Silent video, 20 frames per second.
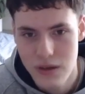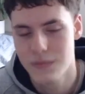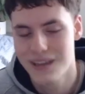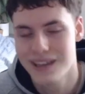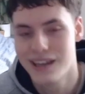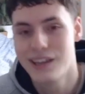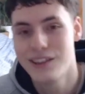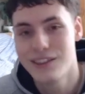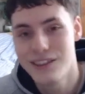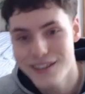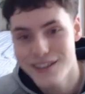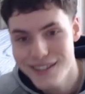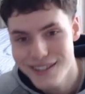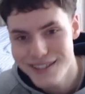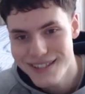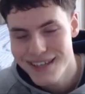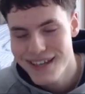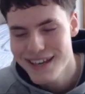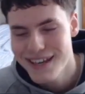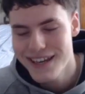Again,
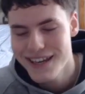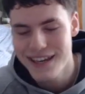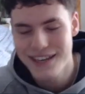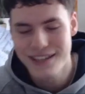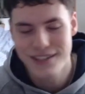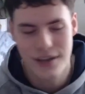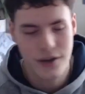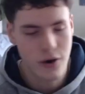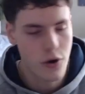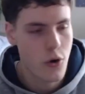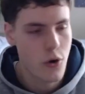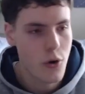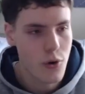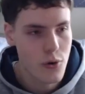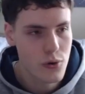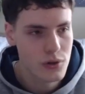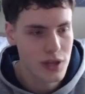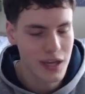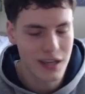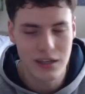this is like a
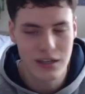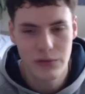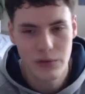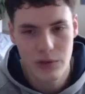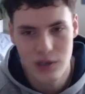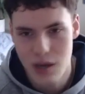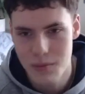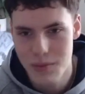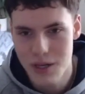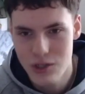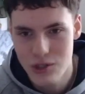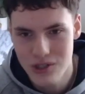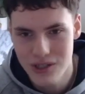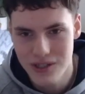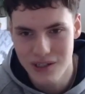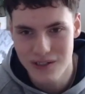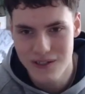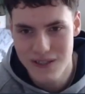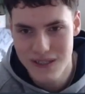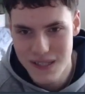whole like different dimension
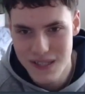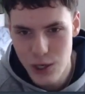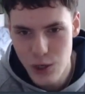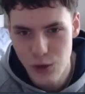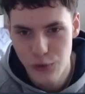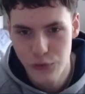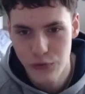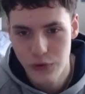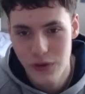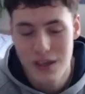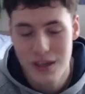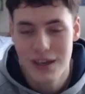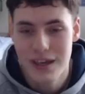in itself.